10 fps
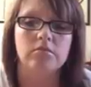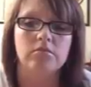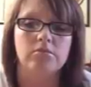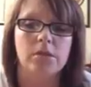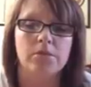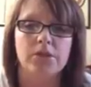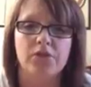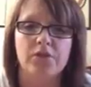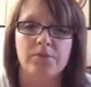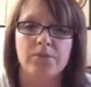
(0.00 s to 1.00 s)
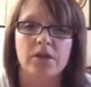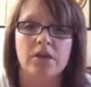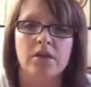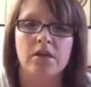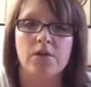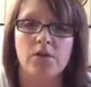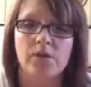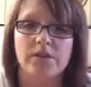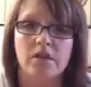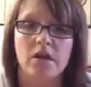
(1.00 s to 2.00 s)
probably November, what we
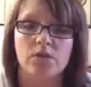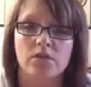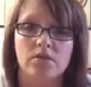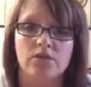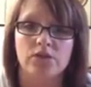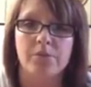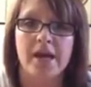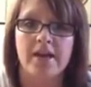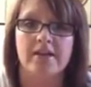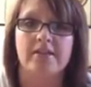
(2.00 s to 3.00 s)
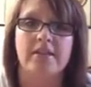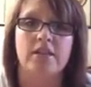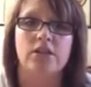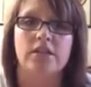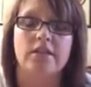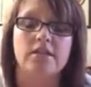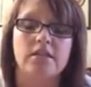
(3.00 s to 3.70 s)
saw was a dramatic decrease.